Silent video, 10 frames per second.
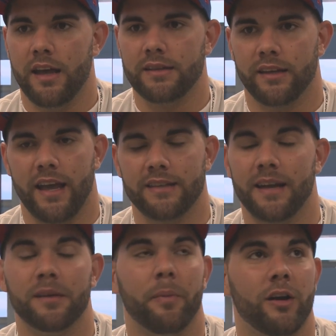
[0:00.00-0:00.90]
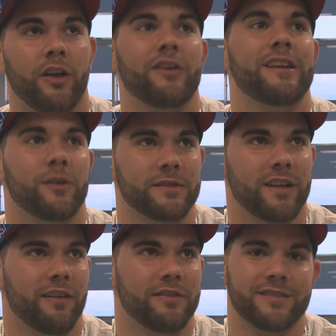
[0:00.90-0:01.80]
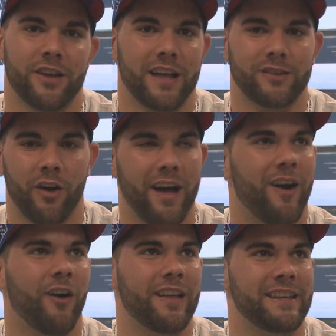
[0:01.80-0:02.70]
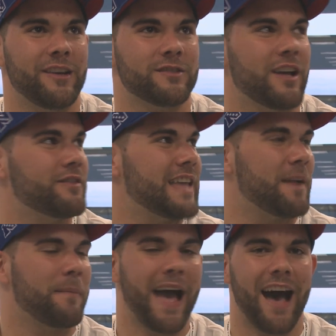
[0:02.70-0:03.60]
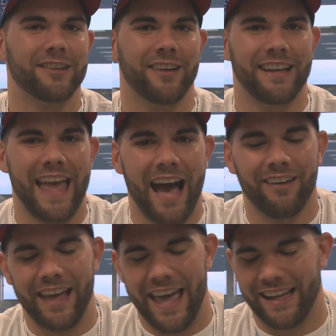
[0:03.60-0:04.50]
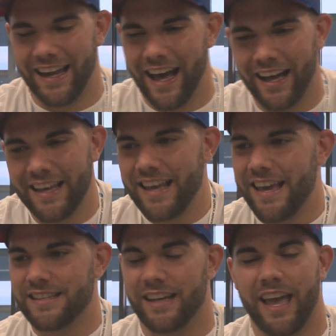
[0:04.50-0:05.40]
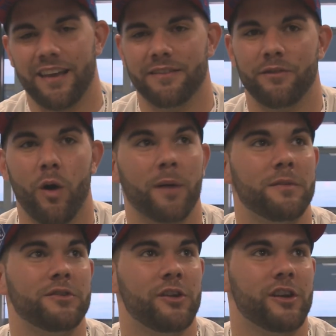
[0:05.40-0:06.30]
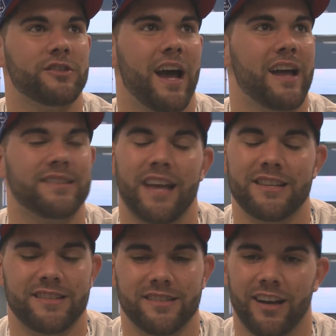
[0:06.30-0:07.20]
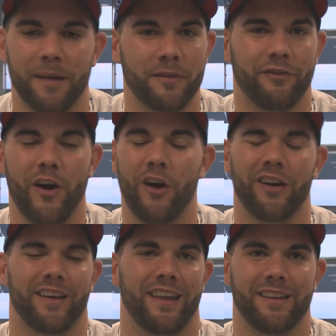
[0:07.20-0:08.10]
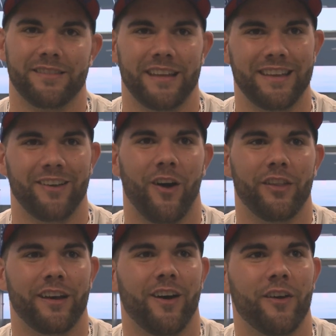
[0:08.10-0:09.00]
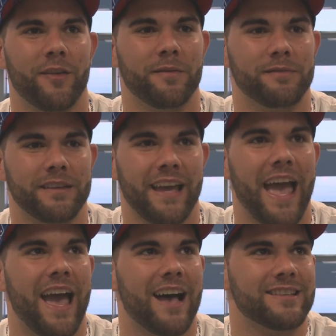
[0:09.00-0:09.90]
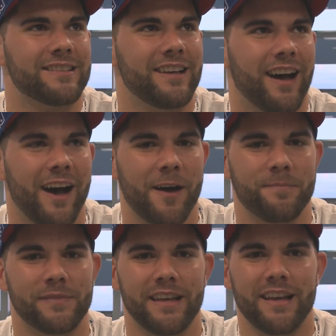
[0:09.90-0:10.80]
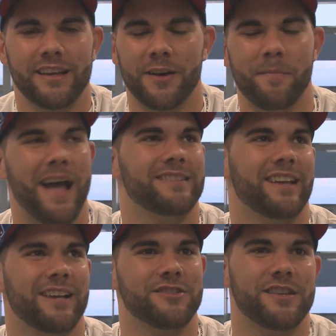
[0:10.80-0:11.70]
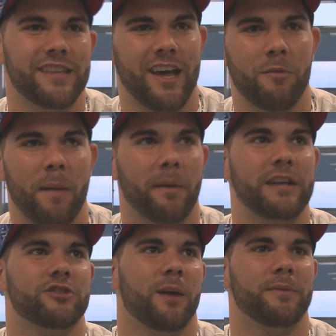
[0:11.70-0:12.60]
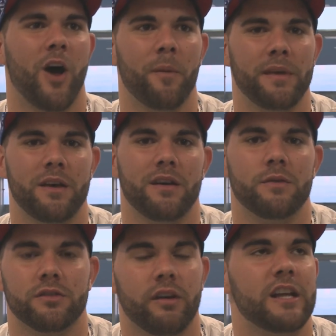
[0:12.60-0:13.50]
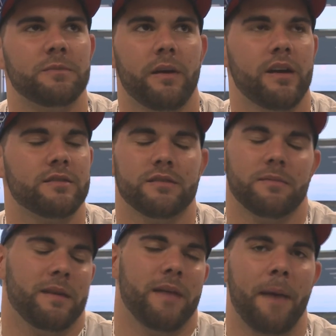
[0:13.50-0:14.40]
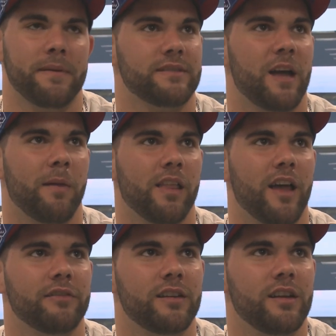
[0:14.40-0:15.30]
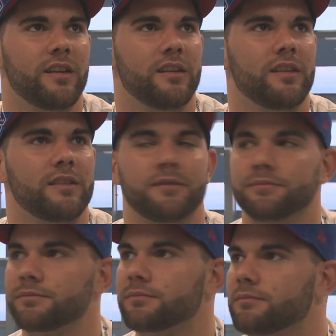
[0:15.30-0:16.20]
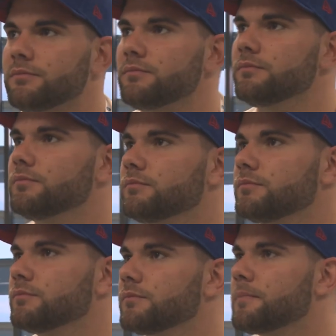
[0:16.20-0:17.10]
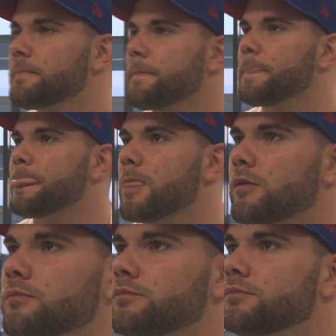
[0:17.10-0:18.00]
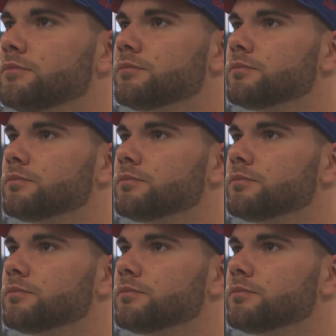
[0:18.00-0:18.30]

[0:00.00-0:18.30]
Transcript: he's like, hey, it's time to burn all your Eagle stuff. So that's all that all that Eagle stuff is down in my house right now. And uh, he's like, hey, welcome to the New York Giants. I just hung up the phone, and then it, all the all the chaos um, commenced, I guess you could say. All my buddies jumped on me. It was a great experience. It was, I mean, happiest day of my life. Justin, I heard an interview with you on Friday, and you said you hadn't